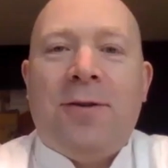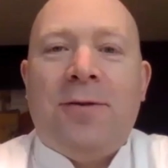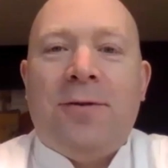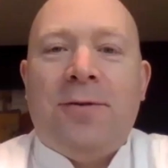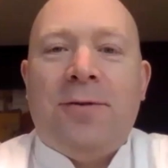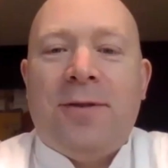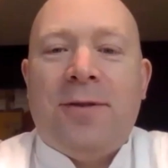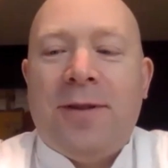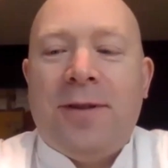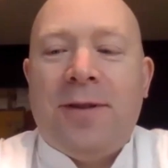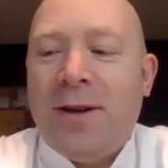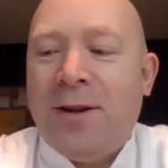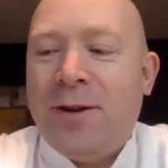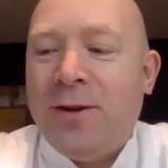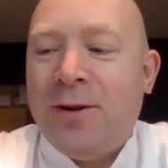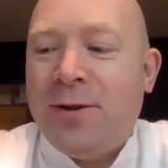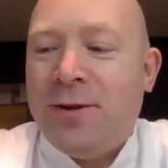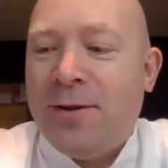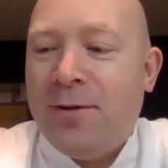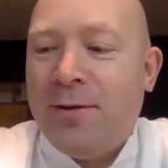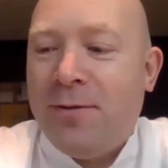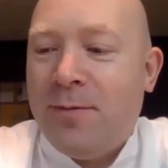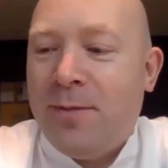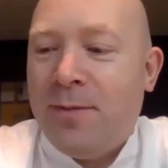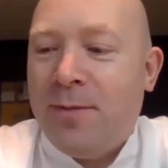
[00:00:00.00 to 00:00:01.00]

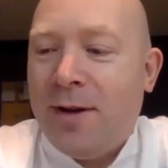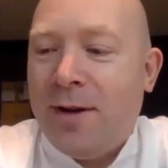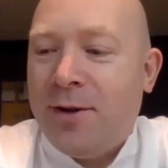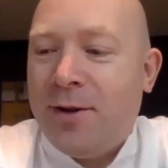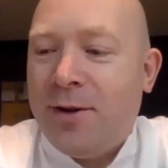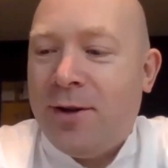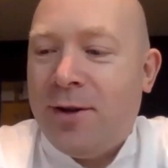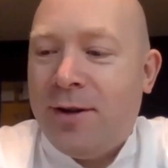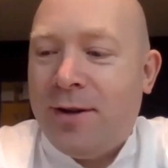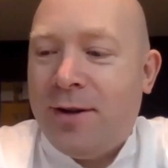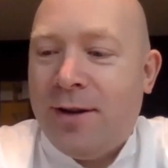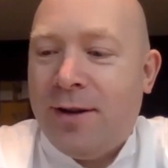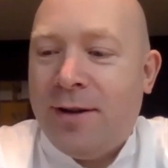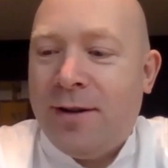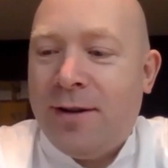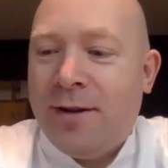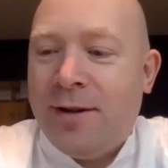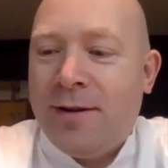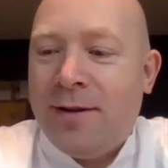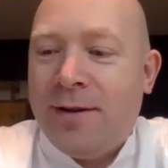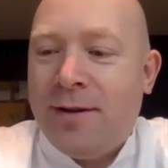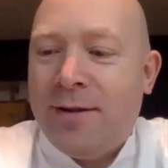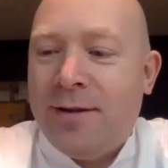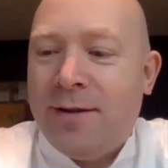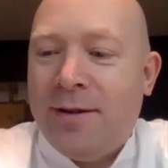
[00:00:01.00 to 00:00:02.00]
you so much, and
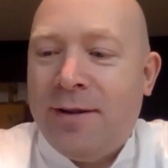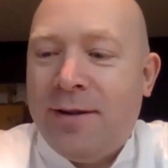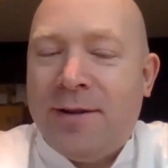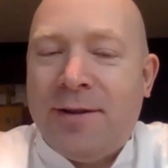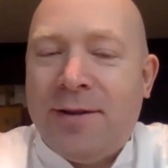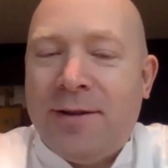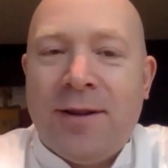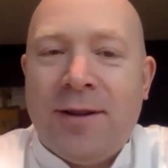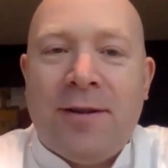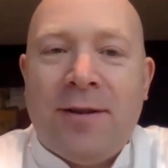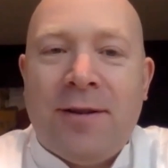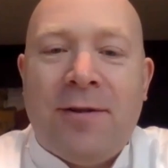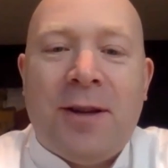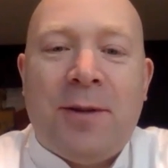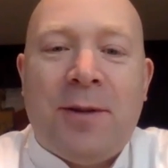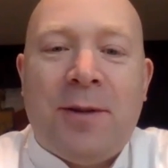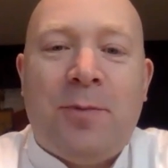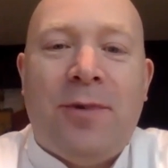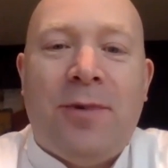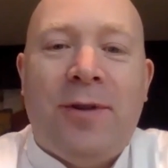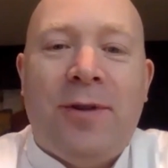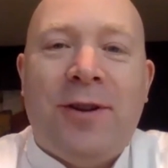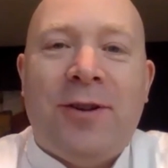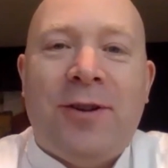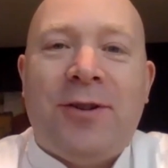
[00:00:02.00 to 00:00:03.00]
it's a
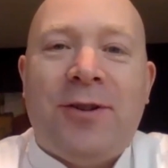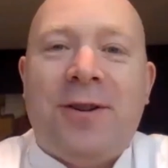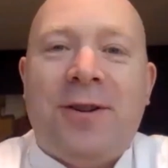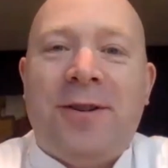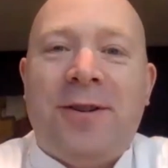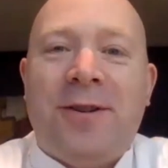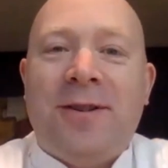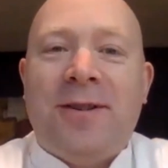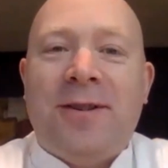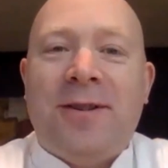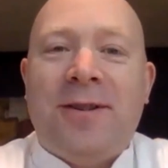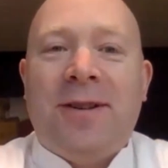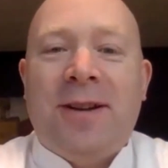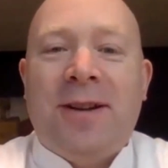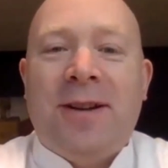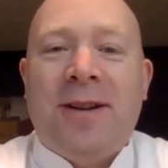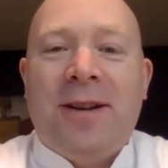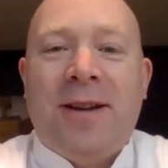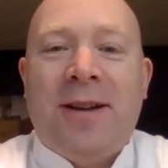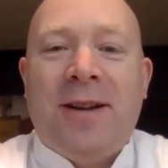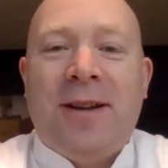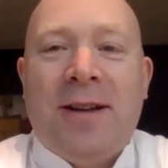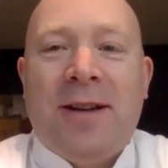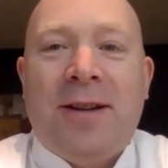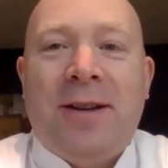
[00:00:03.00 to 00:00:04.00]
great pleasure
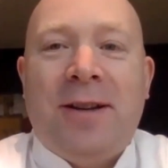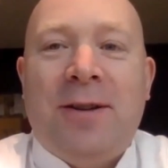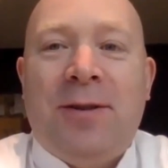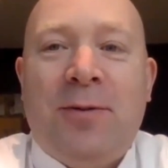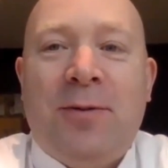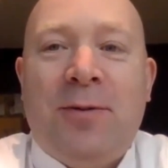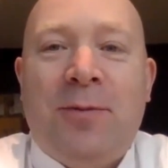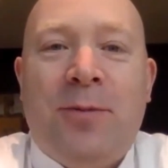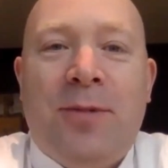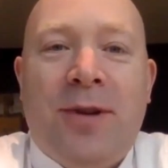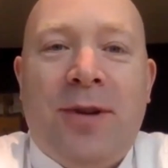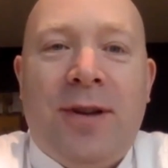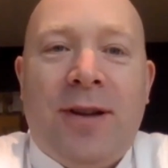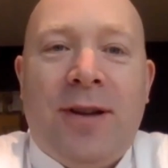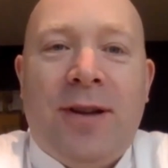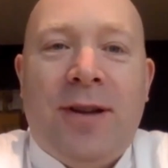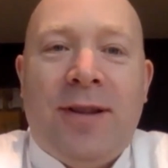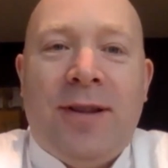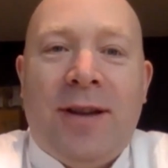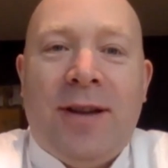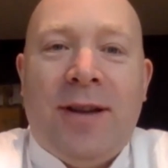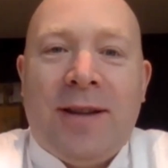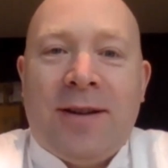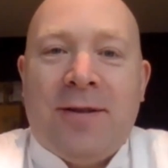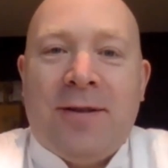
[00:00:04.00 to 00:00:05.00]
to be in
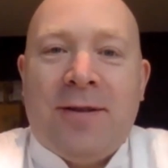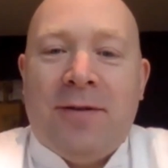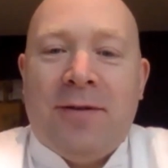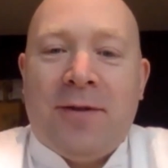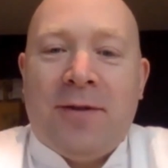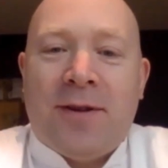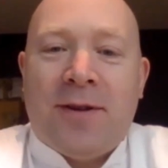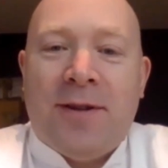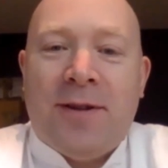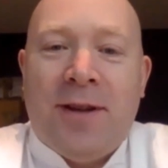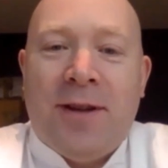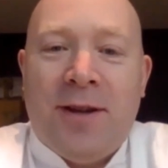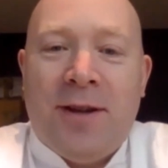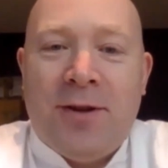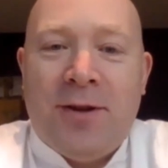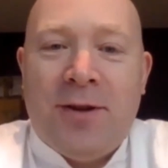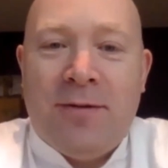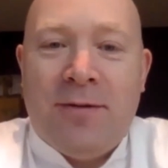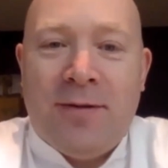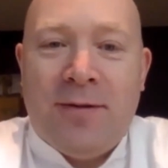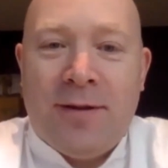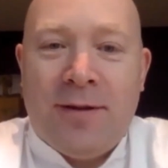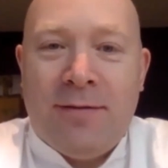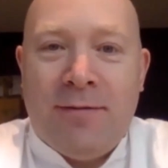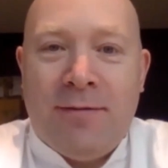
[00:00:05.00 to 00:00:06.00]
that
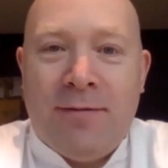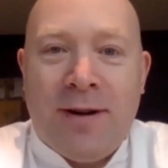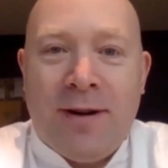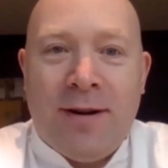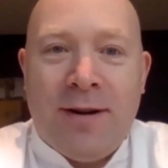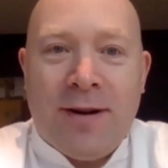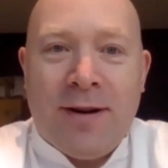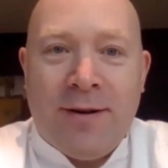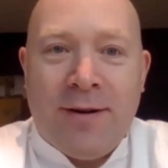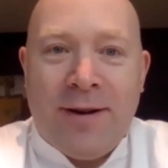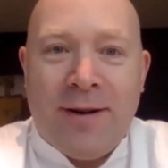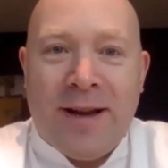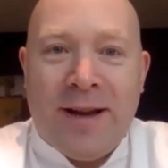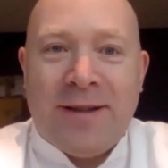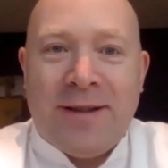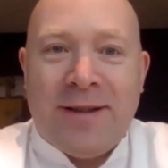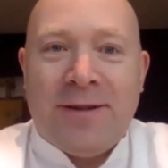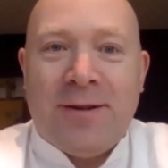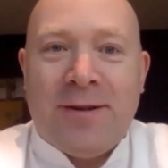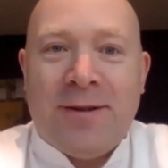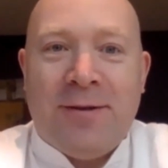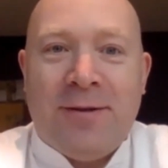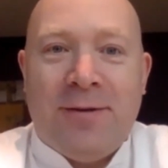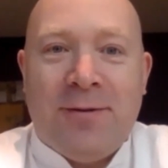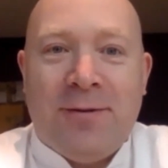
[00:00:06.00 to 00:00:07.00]
conversation with really great
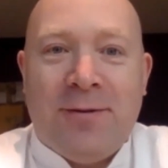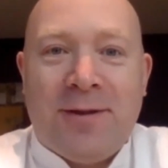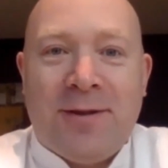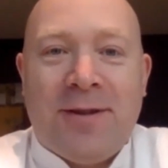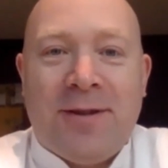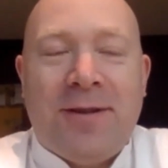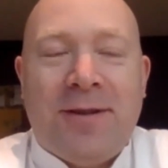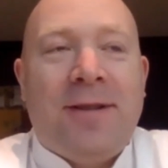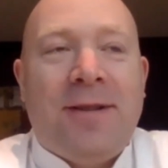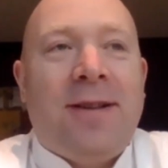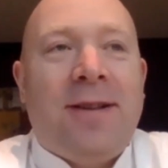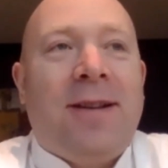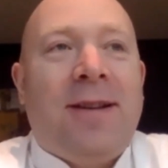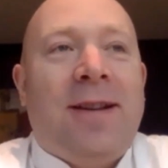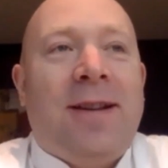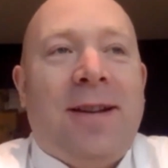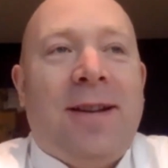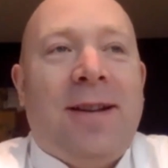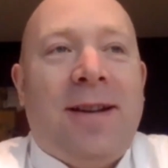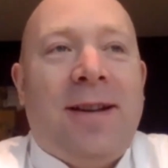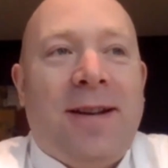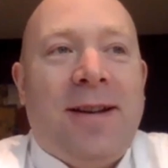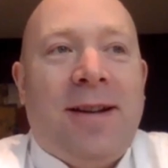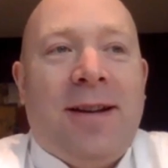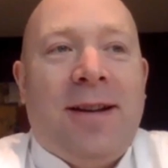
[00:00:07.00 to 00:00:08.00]
souls.
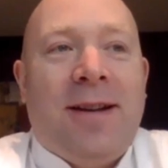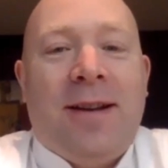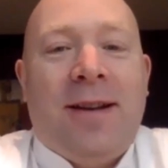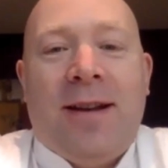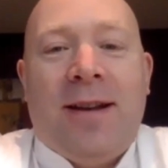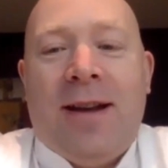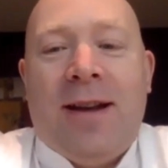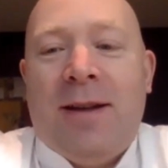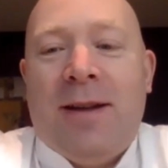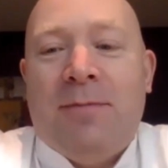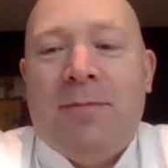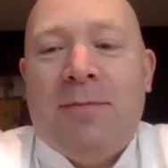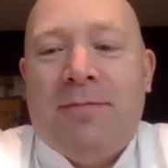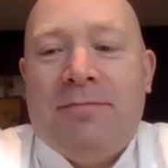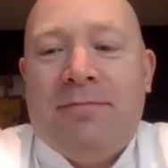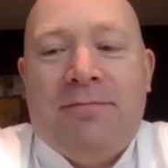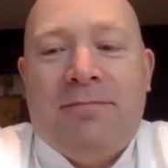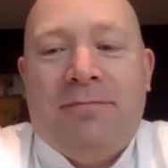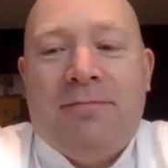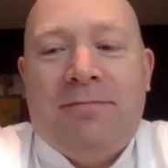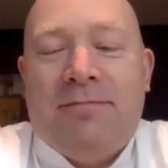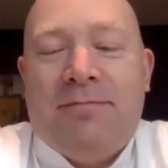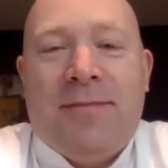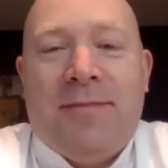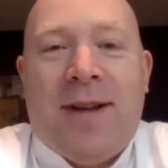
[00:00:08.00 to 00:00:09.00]
And I'm
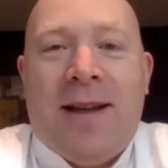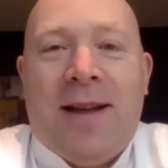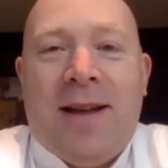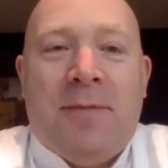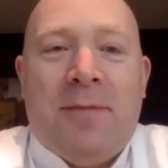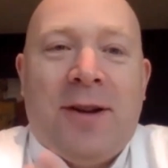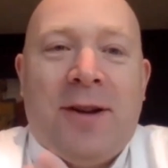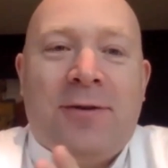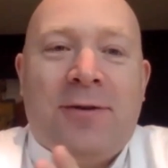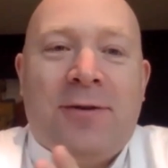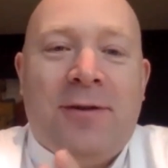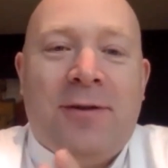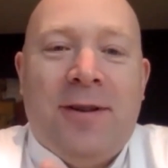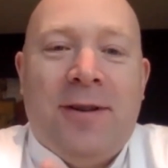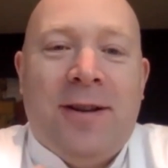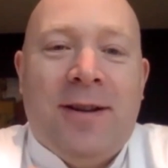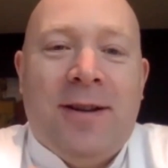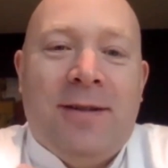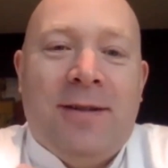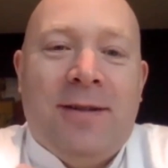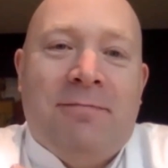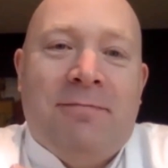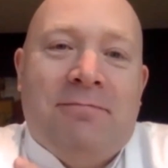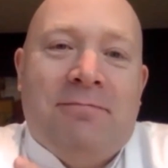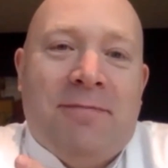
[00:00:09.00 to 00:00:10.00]

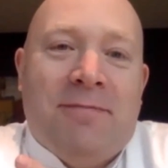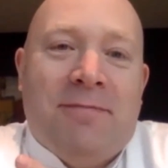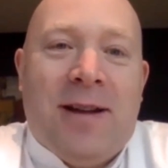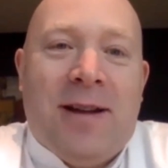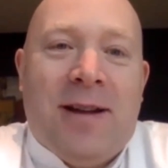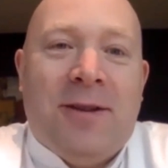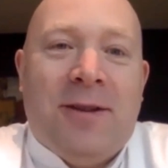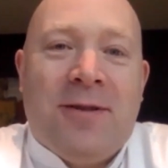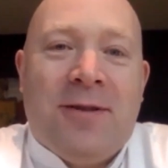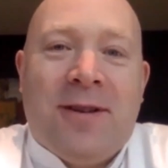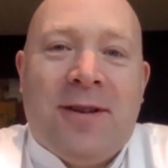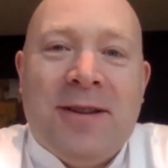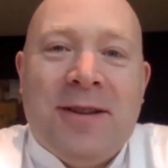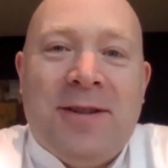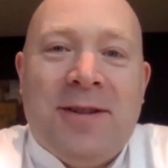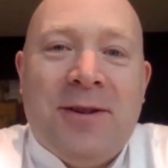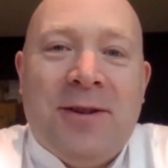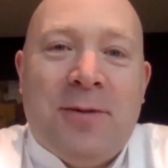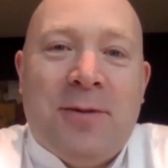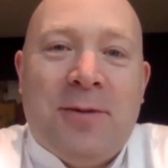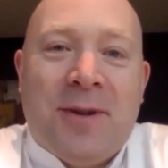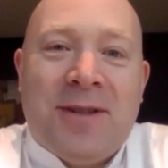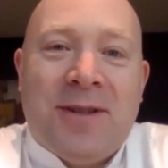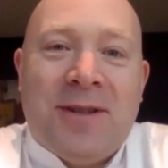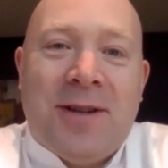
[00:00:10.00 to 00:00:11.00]
actually, I don't consider
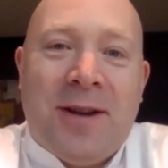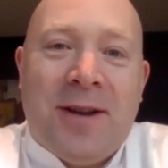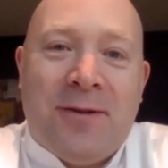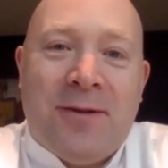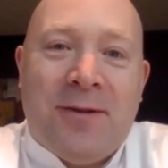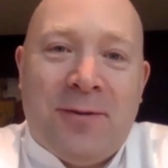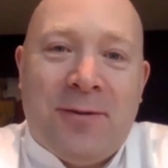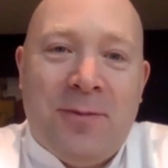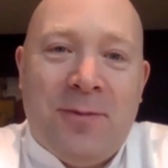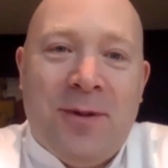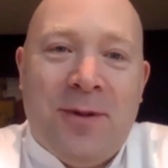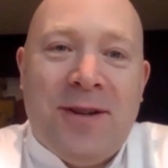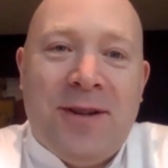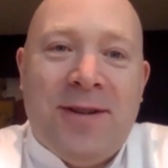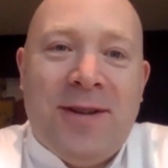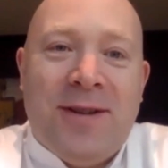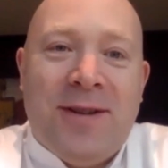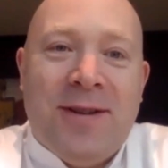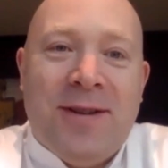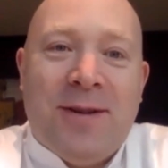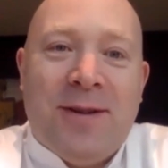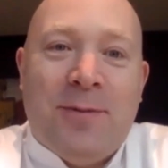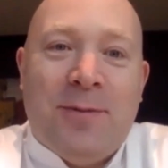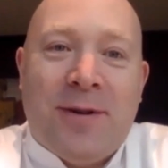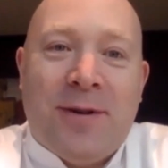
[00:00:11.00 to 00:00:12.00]
myself to be
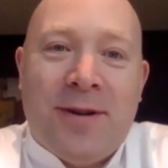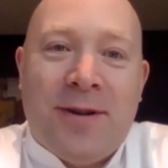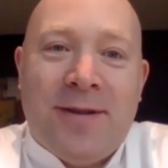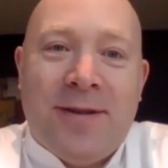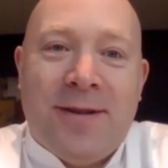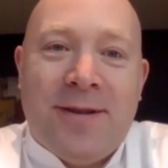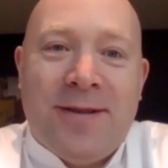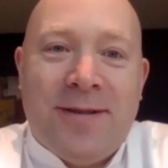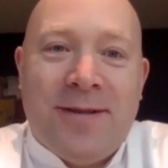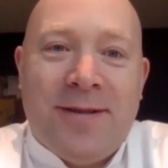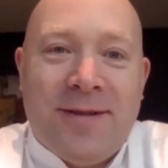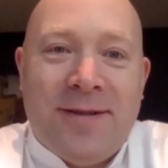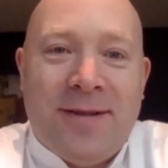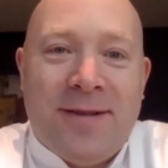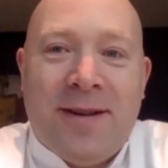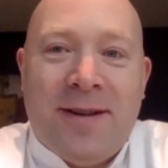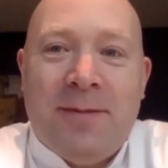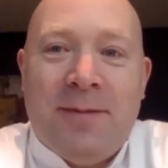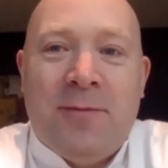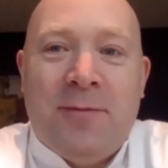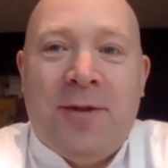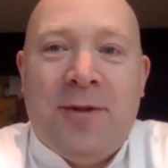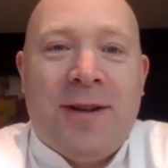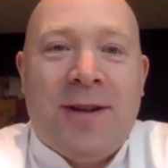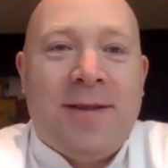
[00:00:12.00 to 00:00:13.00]
senior brother. I'm
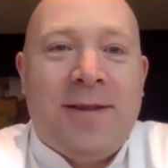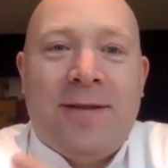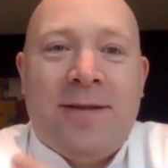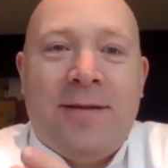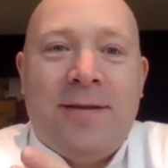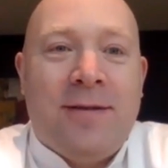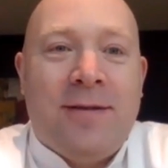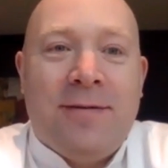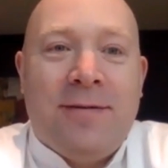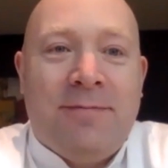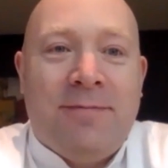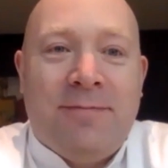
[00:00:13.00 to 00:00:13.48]
just an